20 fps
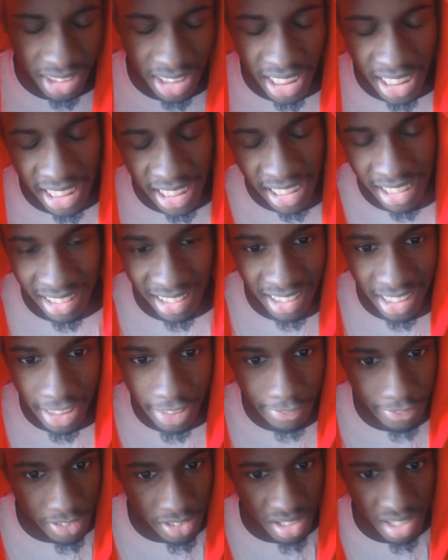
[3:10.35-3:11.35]
10 out of
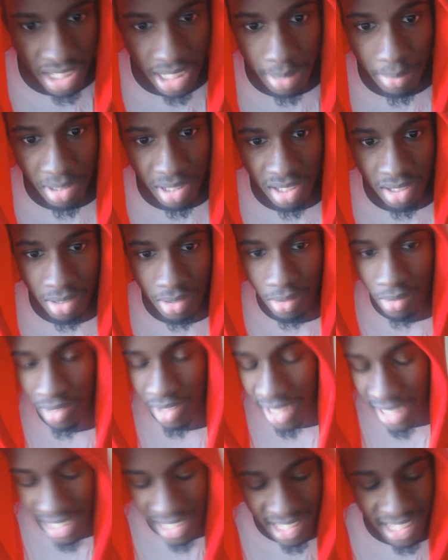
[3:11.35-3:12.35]
10 first
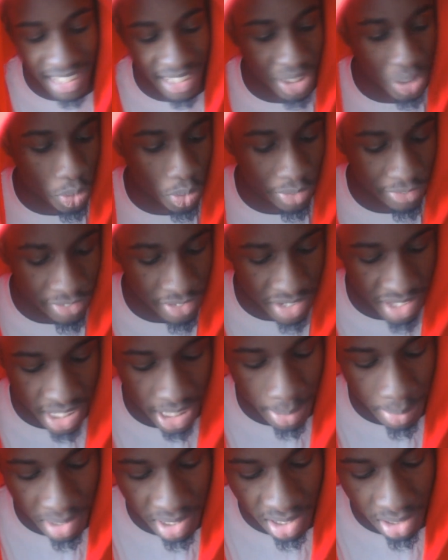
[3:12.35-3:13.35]
episode. That's how you do a first
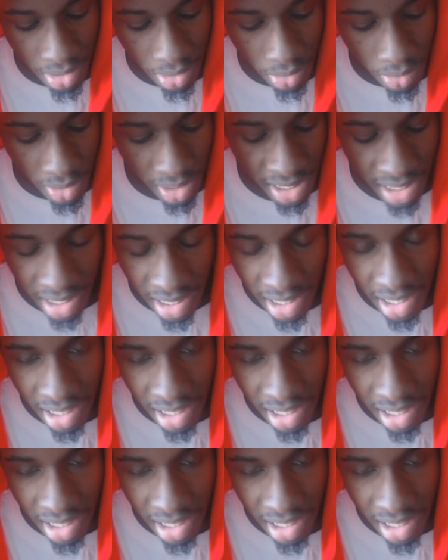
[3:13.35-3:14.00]
episode.